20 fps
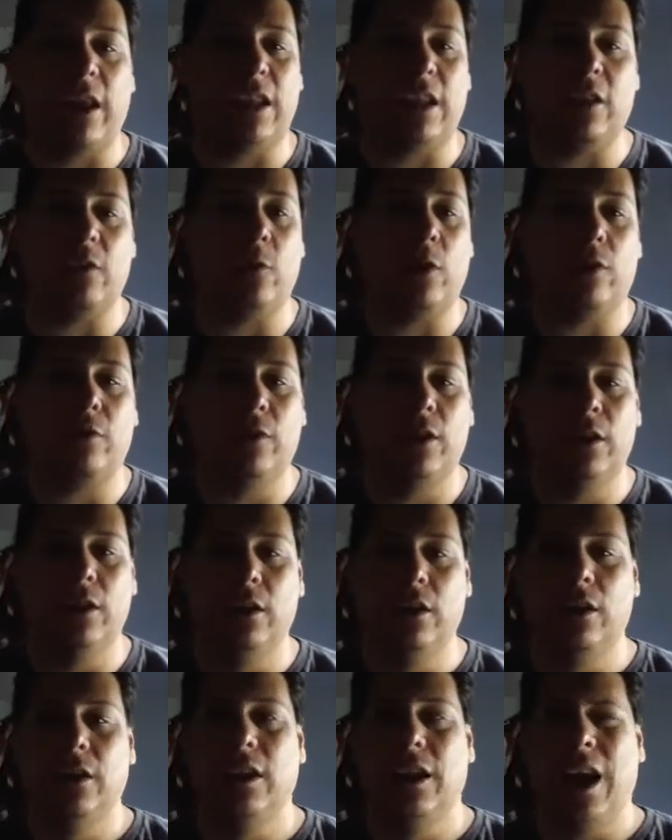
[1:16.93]
of 1812.
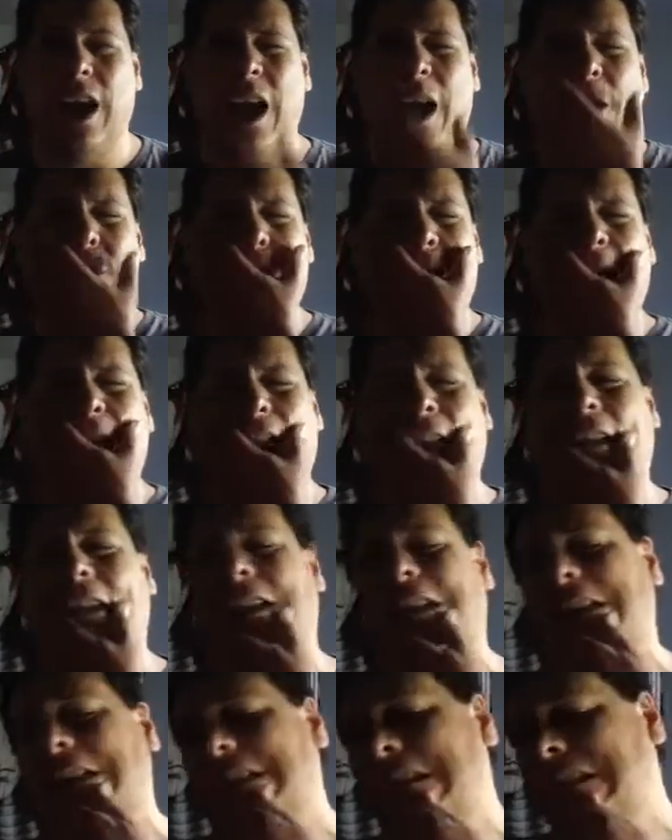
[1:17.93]
I mean,